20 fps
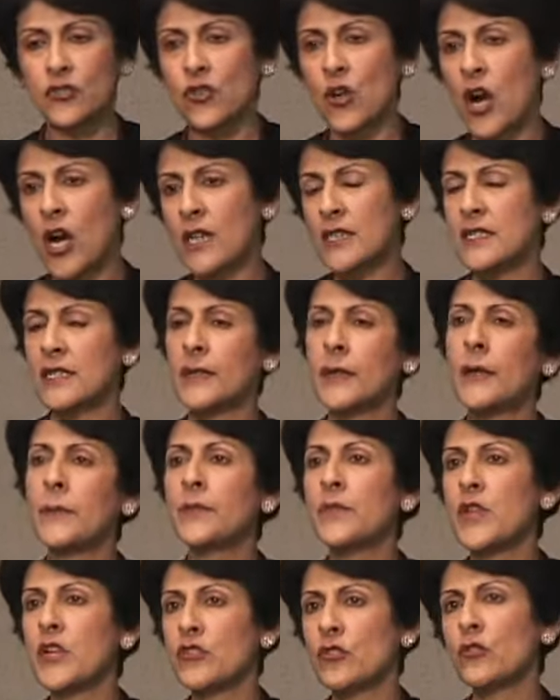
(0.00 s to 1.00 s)
not
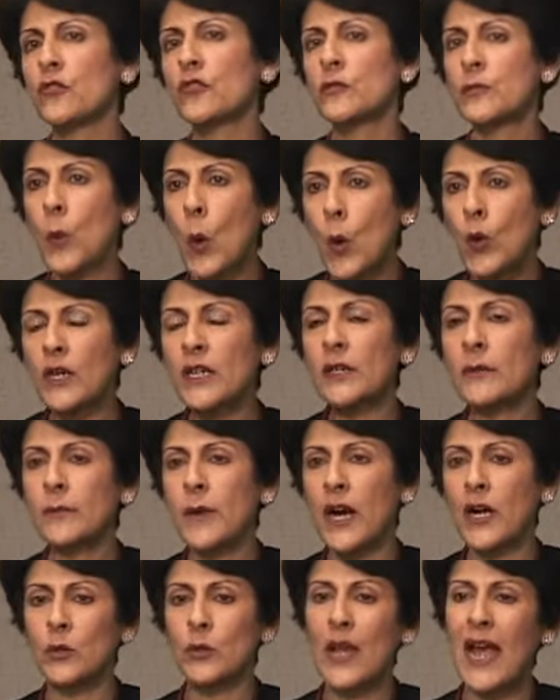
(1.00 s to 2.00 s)
sort of spoken
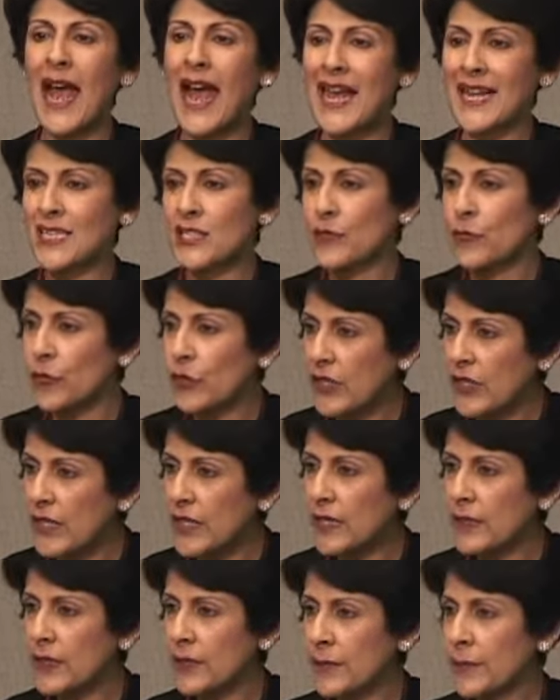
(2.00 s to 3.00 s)
about as
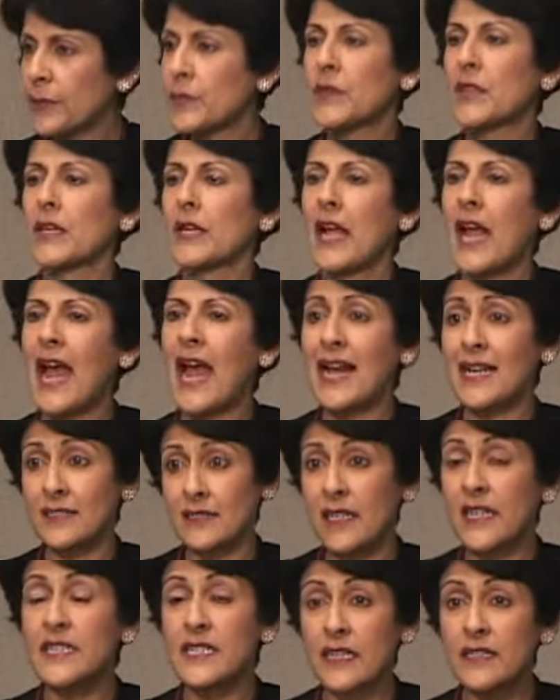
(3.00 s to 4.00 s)
freely as
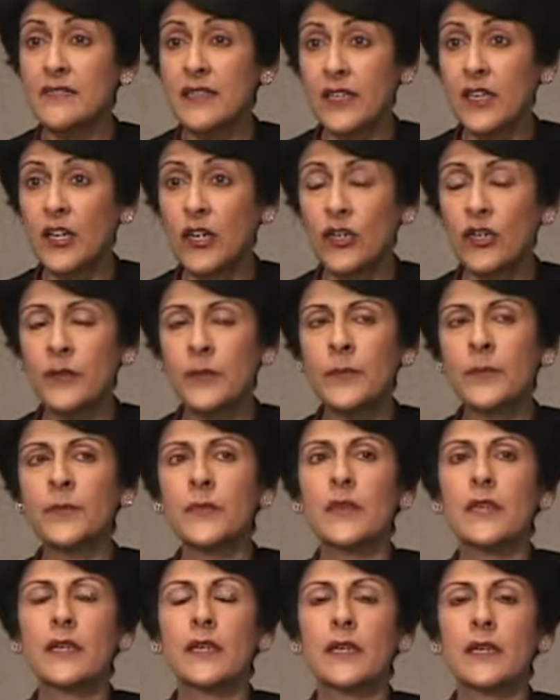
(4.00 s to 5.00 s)
it is here
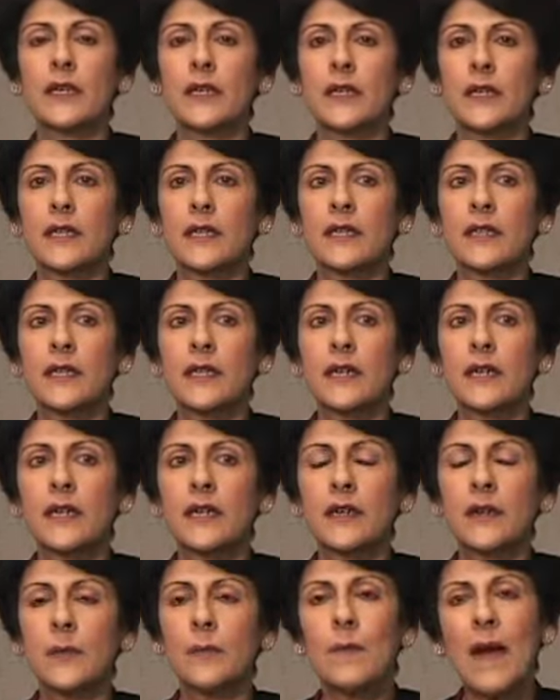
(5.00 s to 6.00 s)

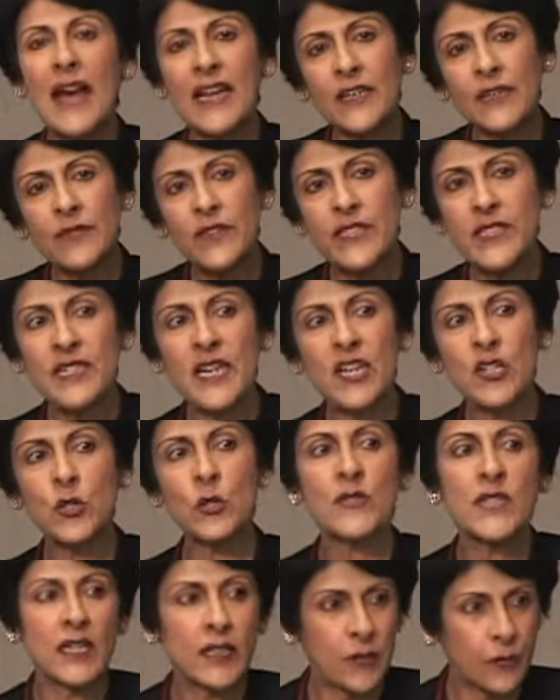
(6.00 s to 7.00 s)
the
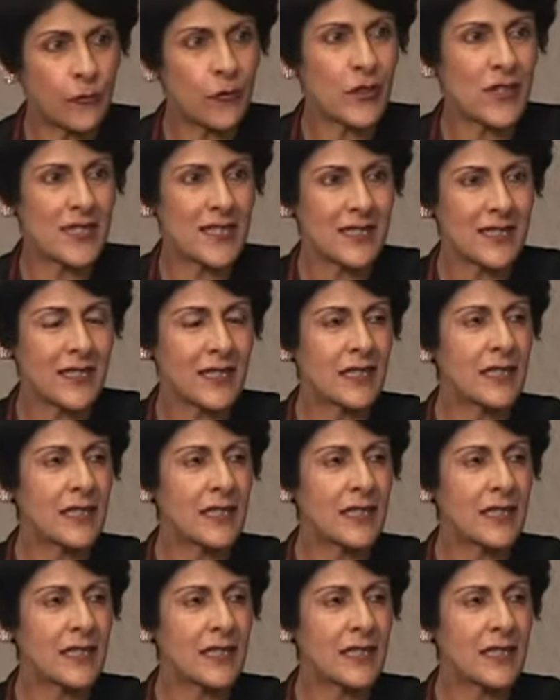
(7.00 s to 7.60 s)
manifestations are different.